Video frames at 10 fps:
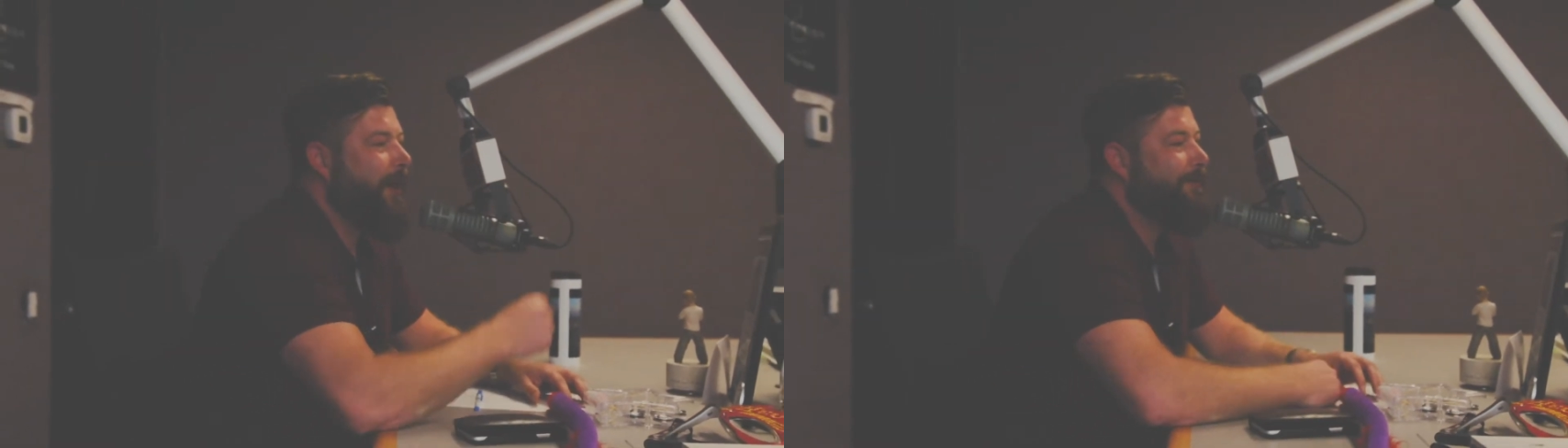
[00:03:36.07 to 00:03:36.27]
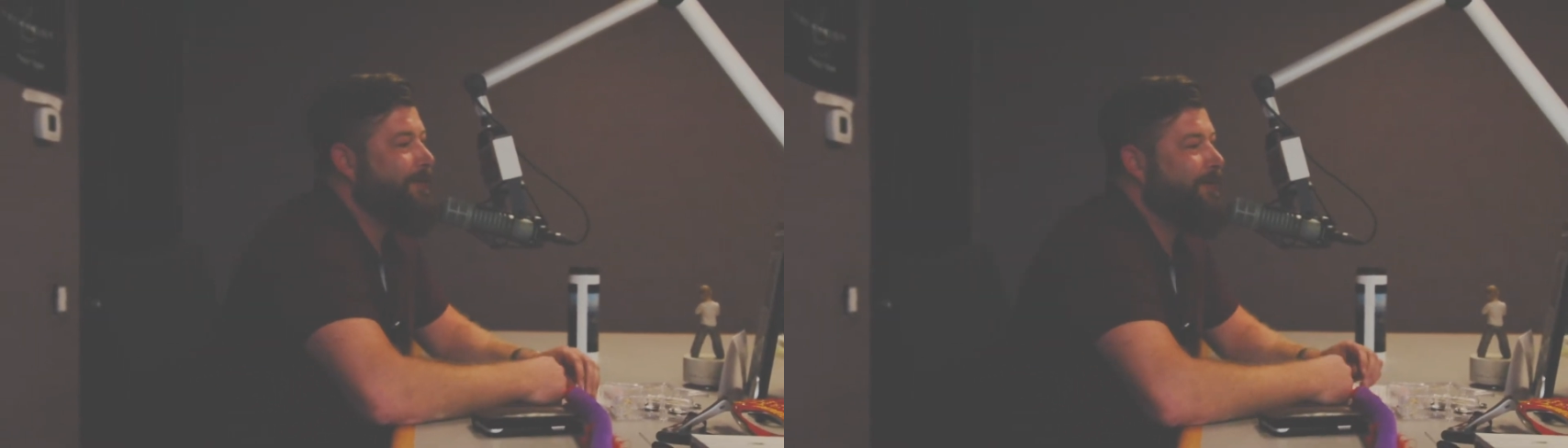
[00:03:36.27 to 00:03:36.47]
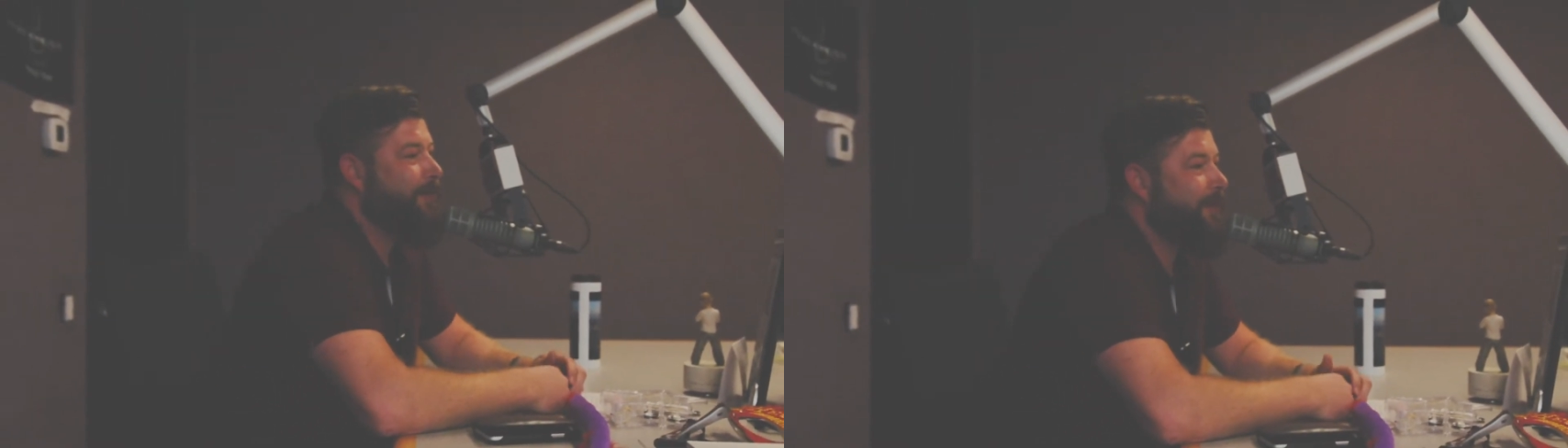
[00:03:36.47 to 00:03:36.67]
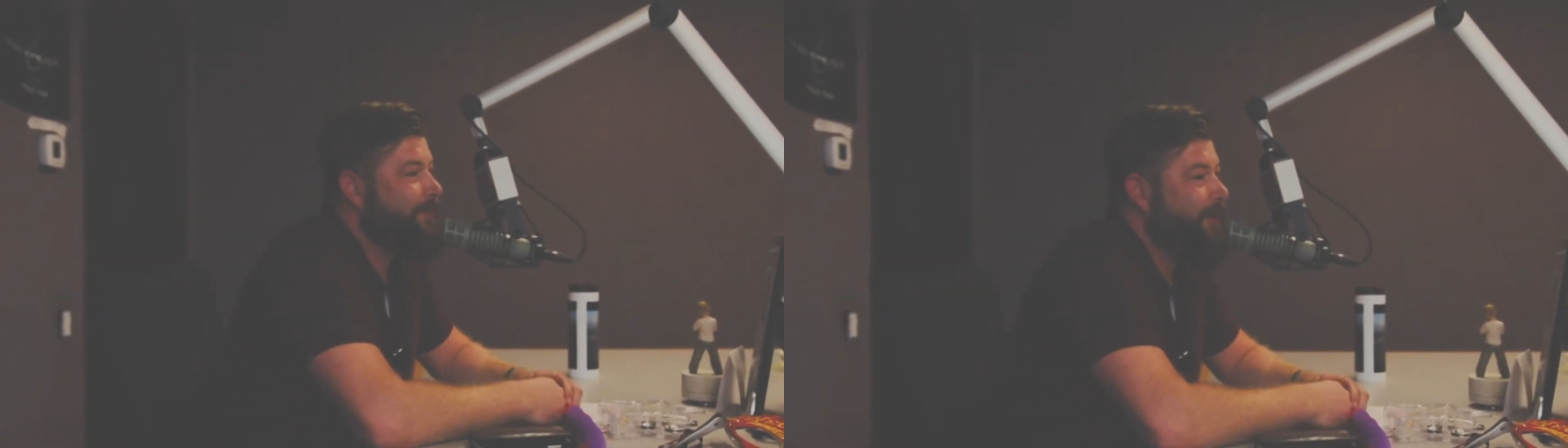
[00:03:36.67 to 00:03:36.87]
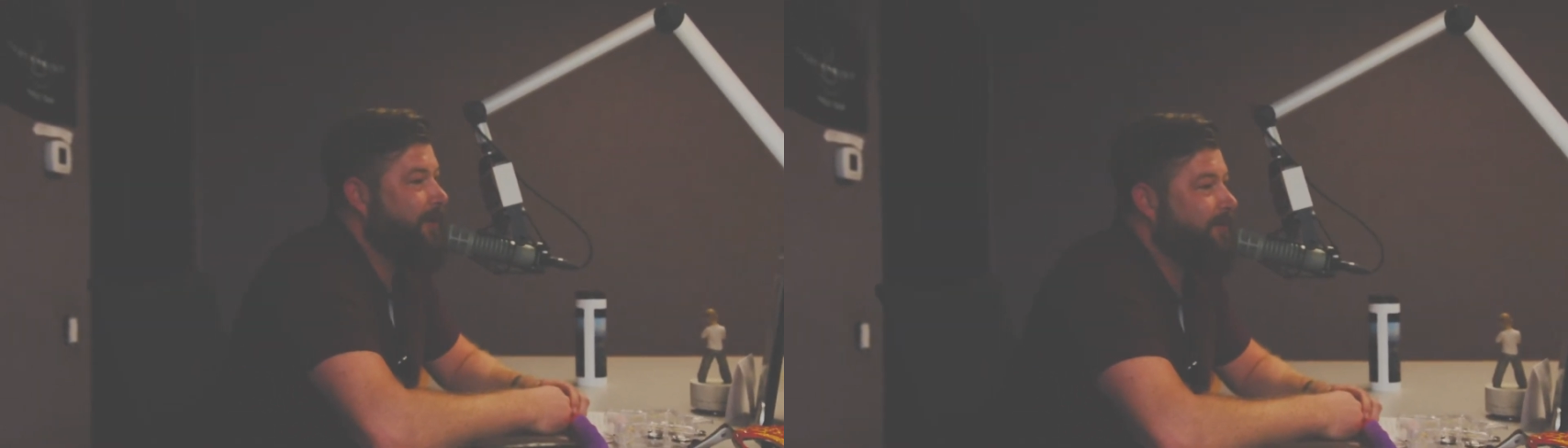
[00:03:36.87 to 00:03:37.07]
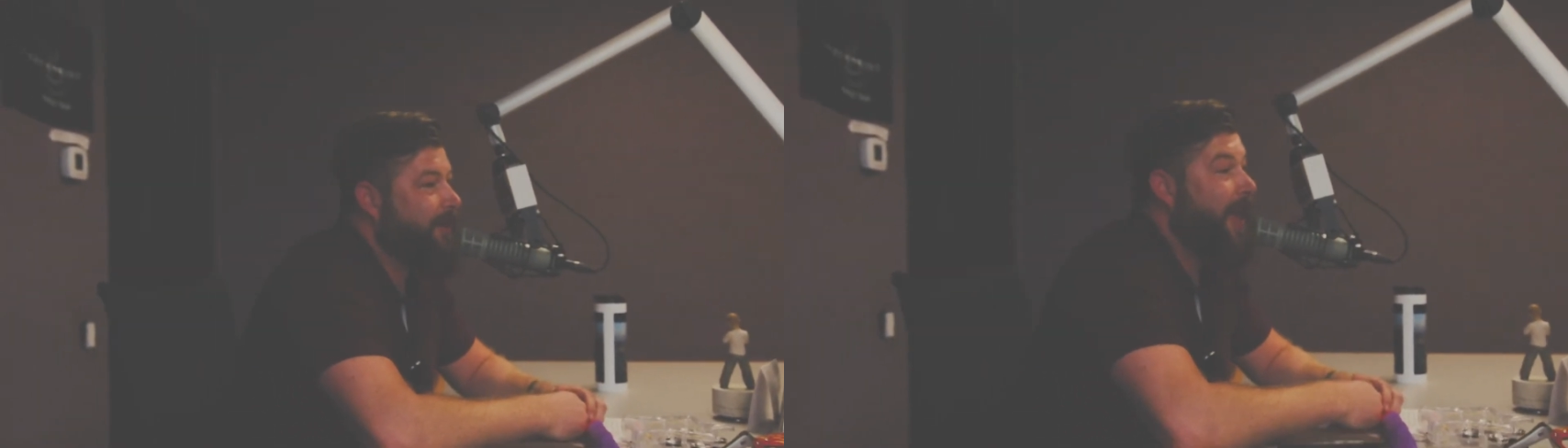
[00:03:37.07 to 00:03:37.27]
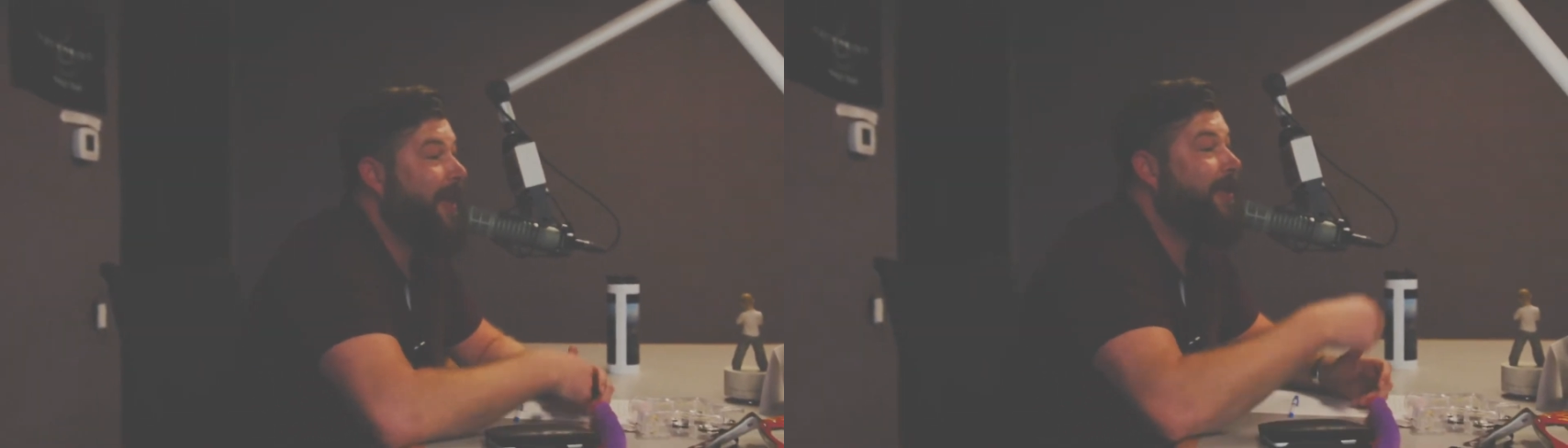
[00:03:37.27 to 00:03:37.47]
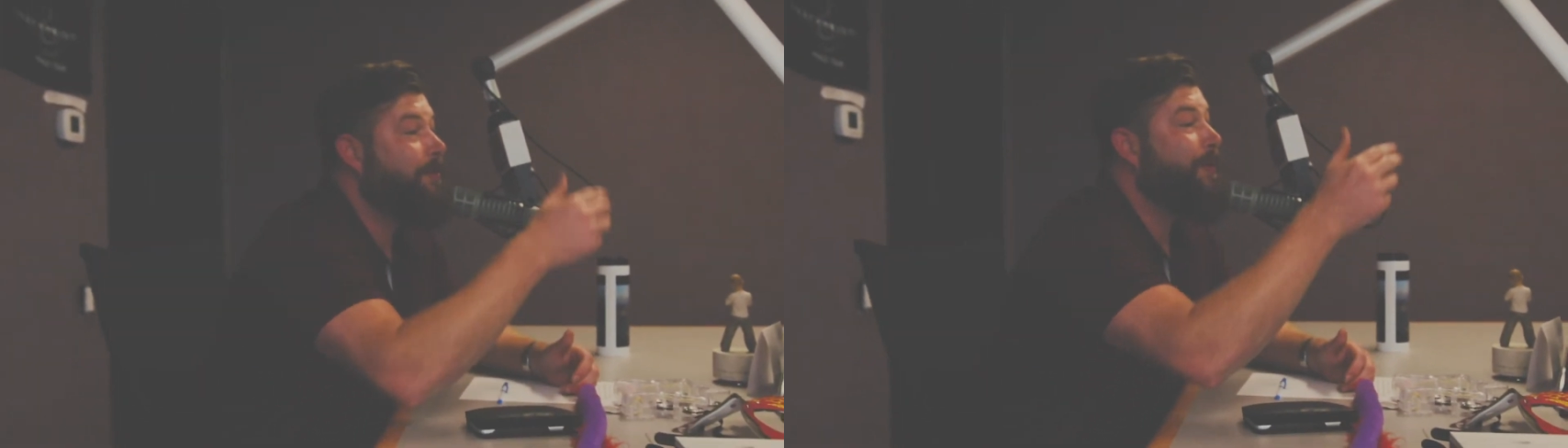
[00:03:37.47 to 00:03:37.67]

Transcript: having so much fun, and it's